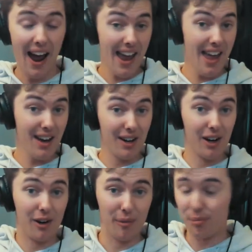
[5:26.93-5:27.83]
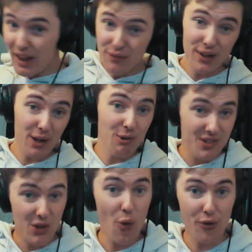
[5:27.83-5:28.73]
Damn! That video
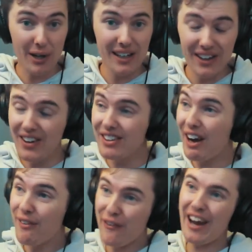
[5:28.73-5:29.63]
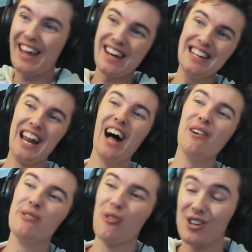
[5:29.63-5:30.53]
is so freaking good! I freaking
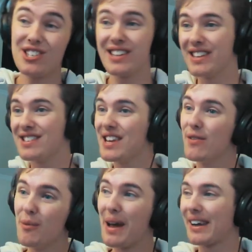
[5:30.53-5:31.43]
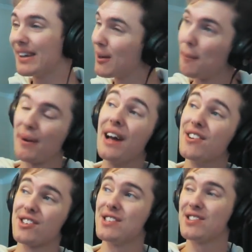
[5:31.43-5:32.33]
love watching these Evil Maknae
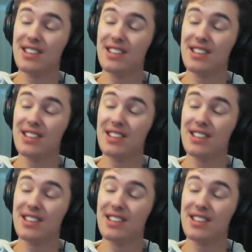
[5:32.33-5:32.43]
compilations.